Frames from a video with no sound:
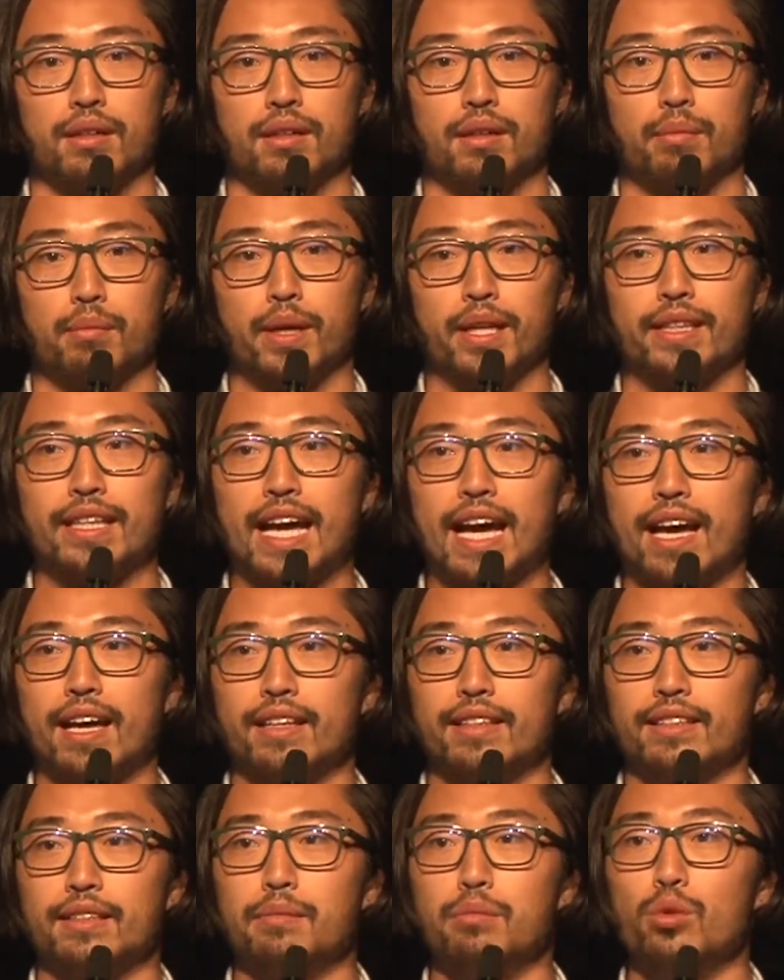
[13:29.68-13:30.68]
But
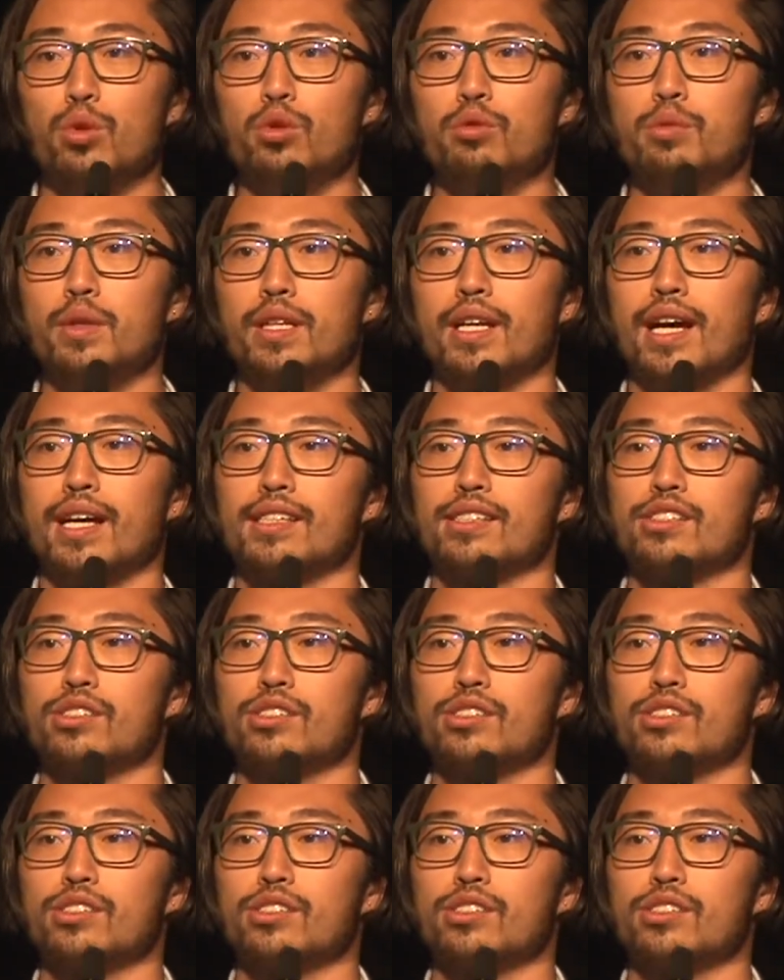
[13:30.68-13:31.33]
the movement has